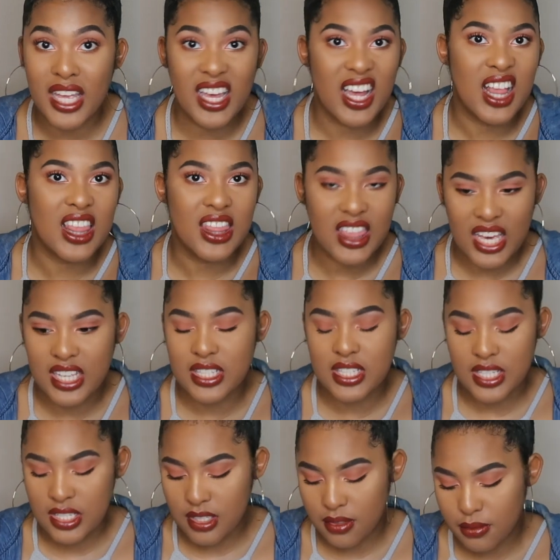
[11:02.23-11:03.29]
like
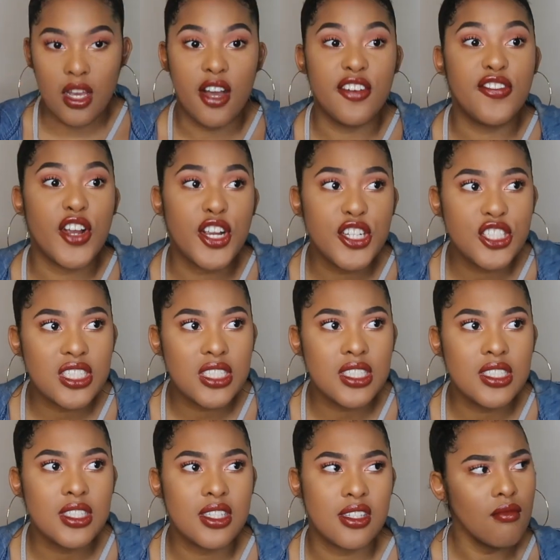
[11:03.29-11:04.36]
that's it.
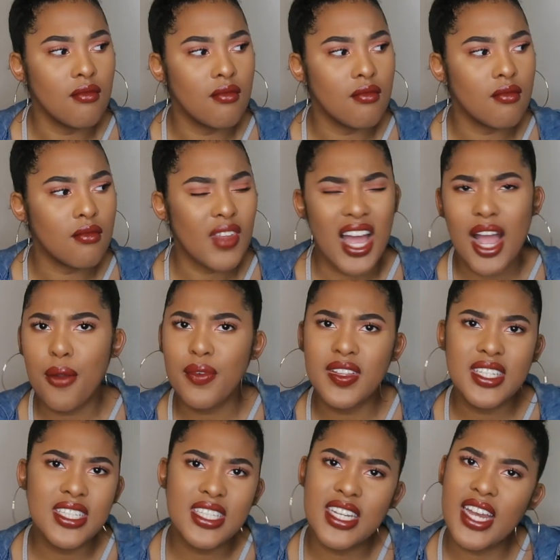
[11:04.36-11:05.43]
Aversions, I
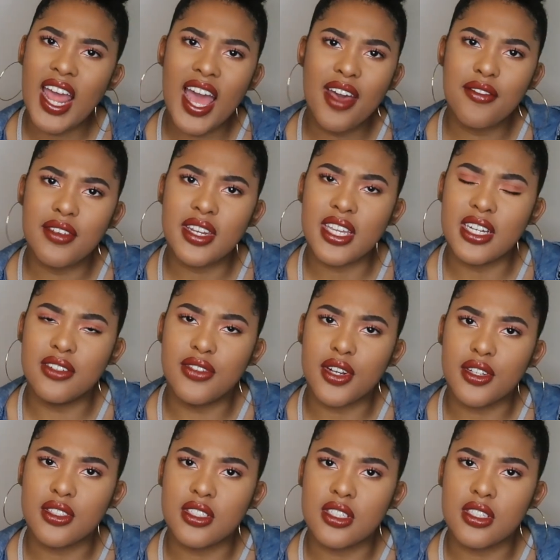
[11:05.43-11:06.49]
really didn't have any
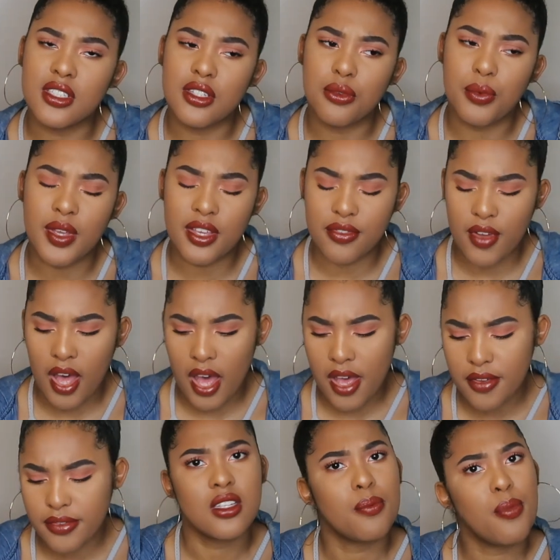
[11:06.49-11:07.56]
aversions in week
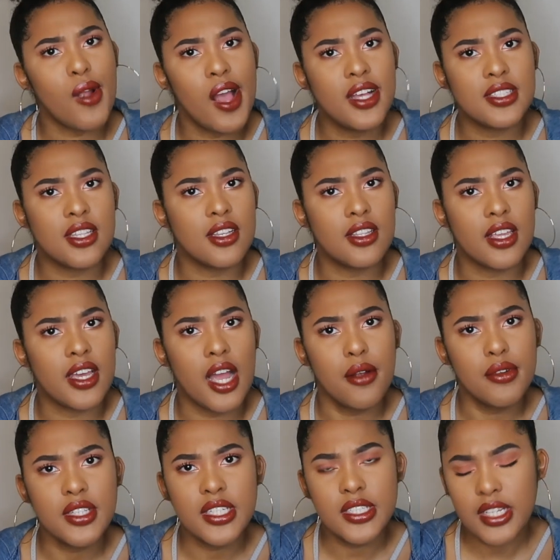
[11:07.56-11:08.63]
five. Surprisingly,
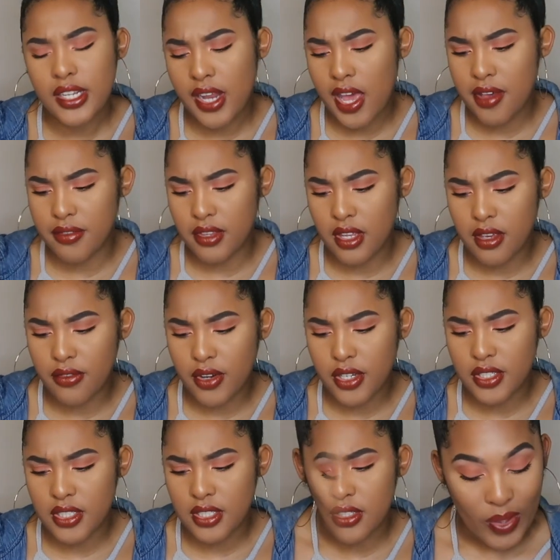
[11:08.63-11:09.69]
I really didn't have any
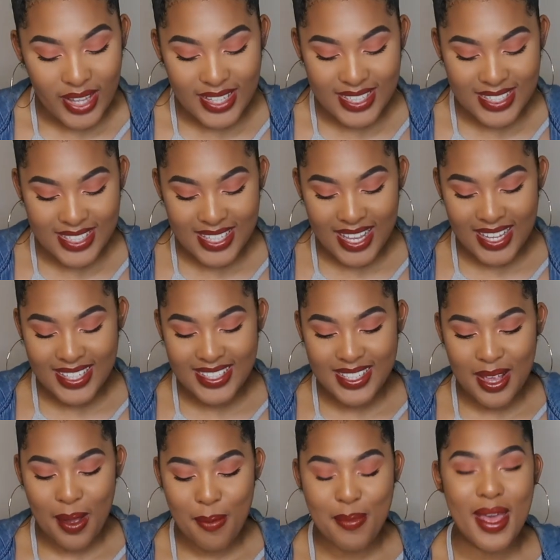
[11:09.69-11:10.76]
aversions. Week six,
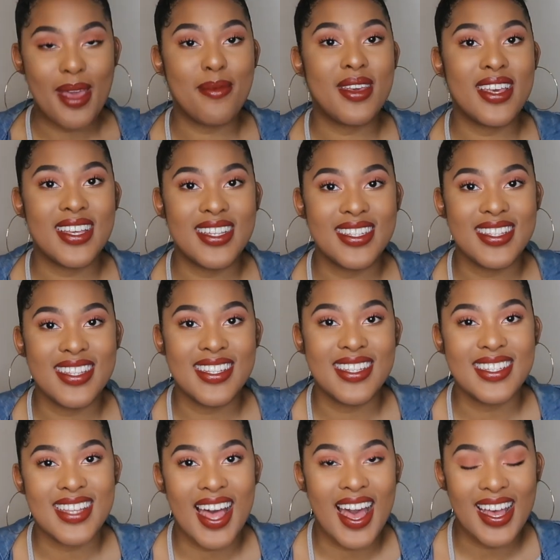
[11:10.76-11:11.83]
baby is the
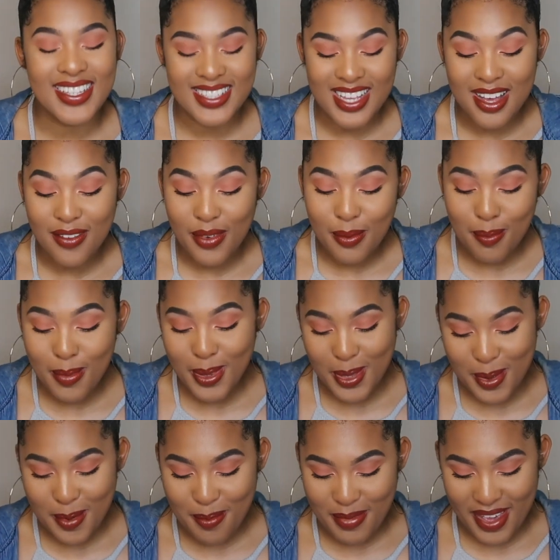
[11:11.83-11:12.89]
size of a
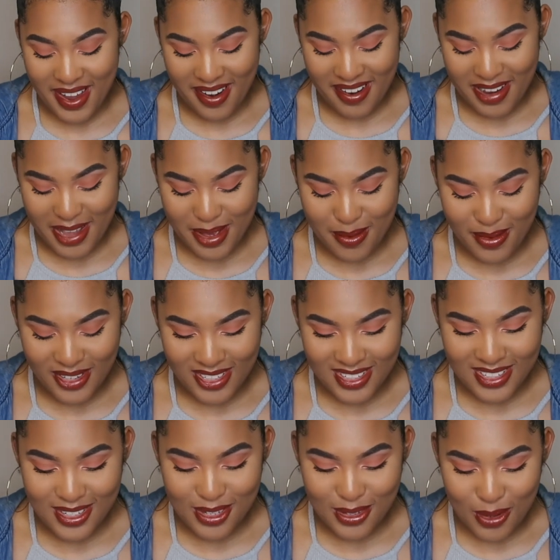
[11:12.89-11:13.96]
blueberry, which
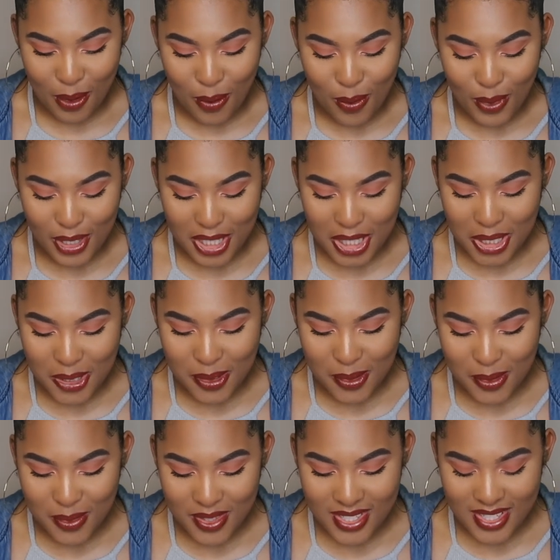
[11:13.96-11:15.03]
is so
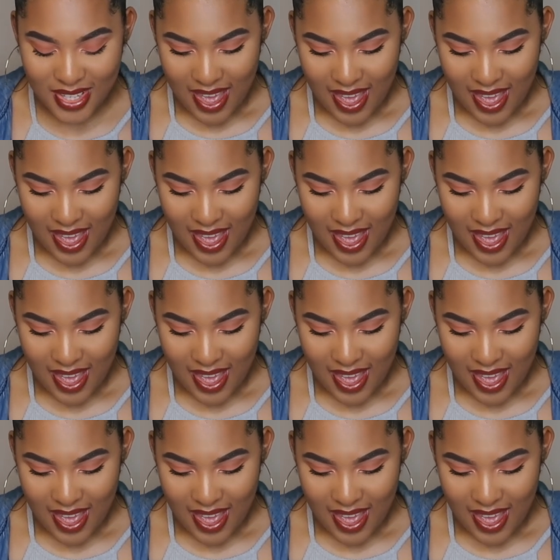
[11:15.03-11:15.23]
cute.